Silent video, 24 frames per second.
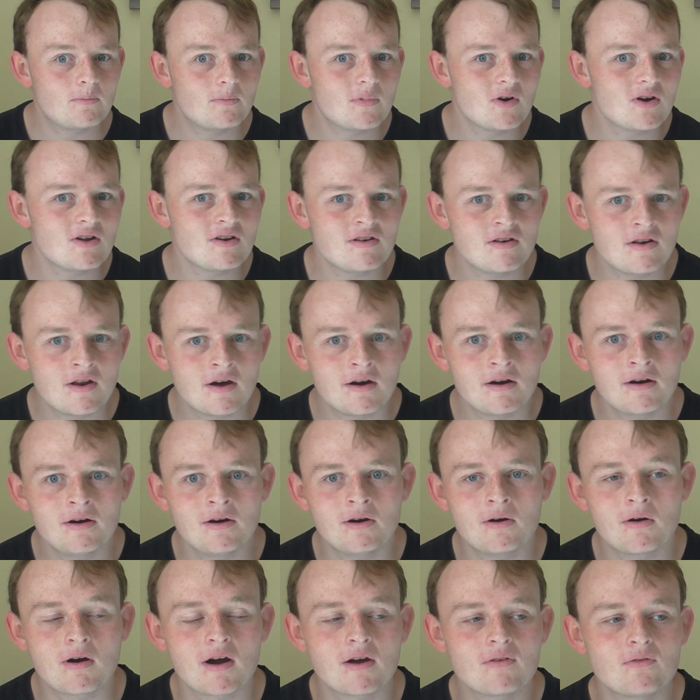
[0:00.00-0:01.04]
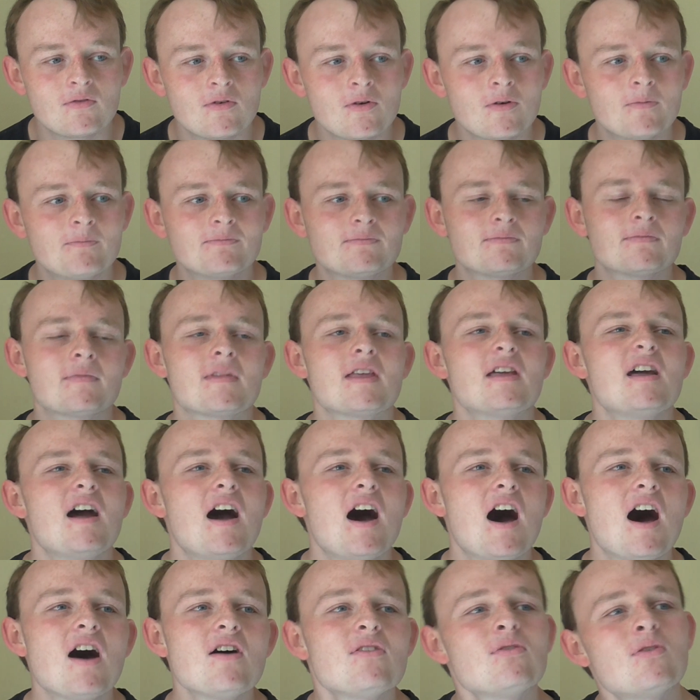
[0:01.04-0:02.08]
But no, I thought
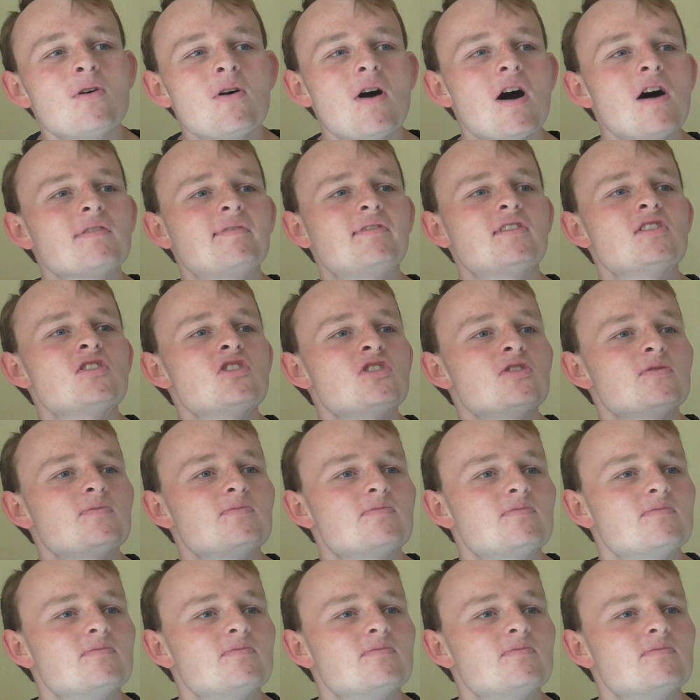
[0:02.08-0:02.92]
after